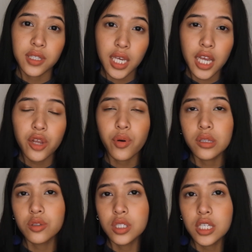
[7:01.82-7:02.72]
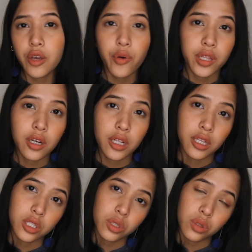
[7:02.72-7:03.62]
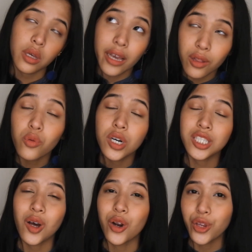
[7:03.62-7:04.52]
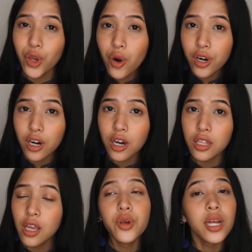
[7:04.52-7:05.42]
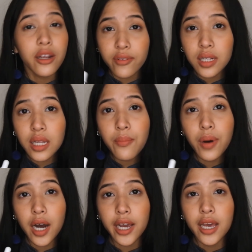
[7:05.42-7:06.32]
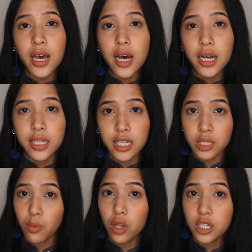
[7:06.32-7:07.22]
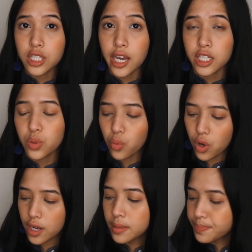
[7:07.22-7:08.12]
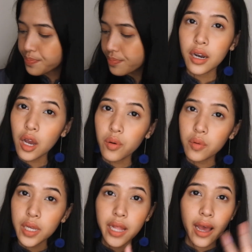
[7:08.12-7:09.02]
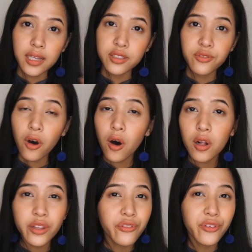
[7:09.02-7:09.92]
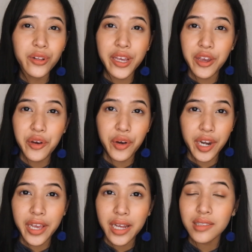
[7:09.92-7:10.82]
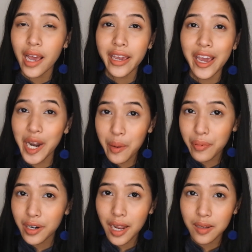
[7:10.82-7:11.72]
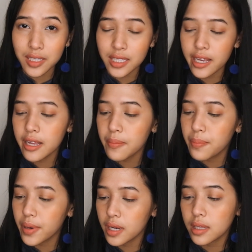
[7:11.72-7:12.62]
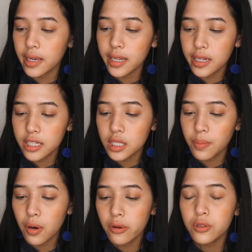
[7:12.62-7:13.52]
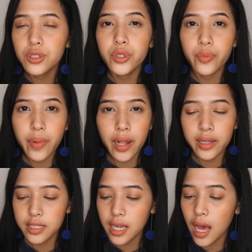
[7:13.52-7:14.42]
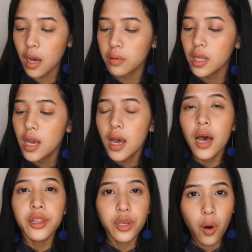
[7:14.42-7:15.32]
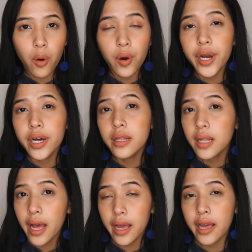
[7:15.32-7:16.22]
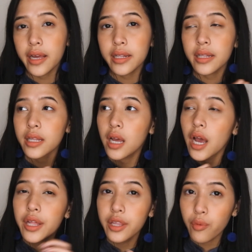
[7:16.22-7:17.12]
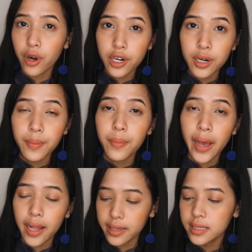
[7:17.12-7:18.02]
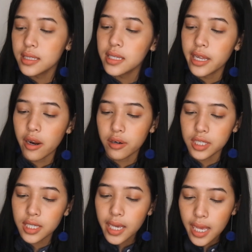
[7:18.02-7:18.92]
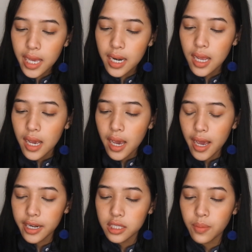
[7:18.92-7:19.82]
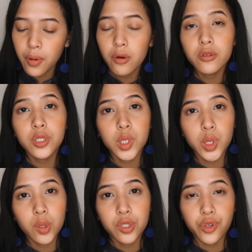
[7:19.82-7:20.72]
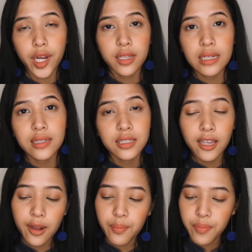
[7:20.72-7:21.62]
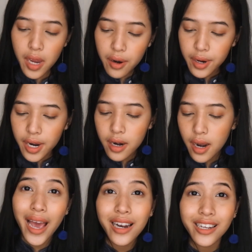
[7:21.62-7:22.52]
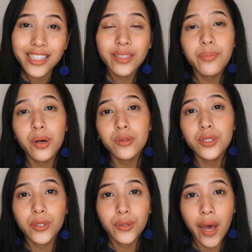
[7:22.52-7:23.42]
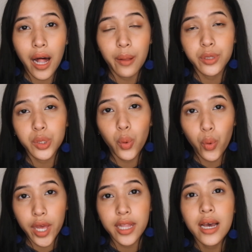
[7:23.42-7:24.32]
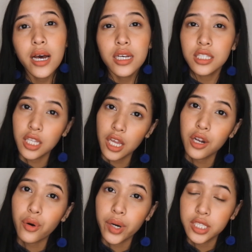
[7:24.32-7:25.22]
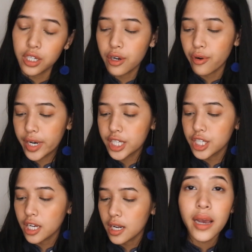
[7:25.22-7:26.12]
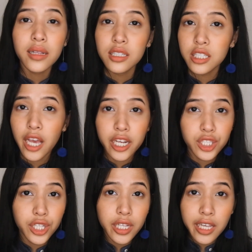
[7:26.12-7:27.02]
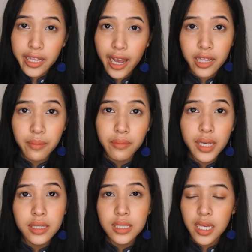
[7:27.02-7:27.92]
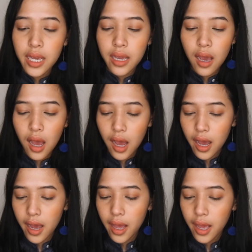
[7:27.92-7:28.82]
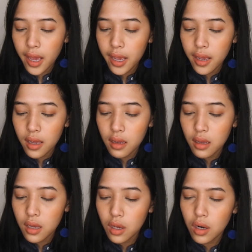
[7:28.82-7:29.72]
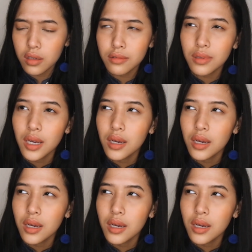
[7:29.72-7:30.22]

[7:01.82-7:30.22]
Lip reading: skin, you want to see whether it works on you or not, you can definitely buy the smaller size one. Now it has all the full ingredients. I cannot pronounce that, but it is supposed to balance out the oil and the water balance in our skin, and it's supposed to strengthen the skin barrier, and it is supposed to help with skin regeneration. And it's actually that amazing. I couldn't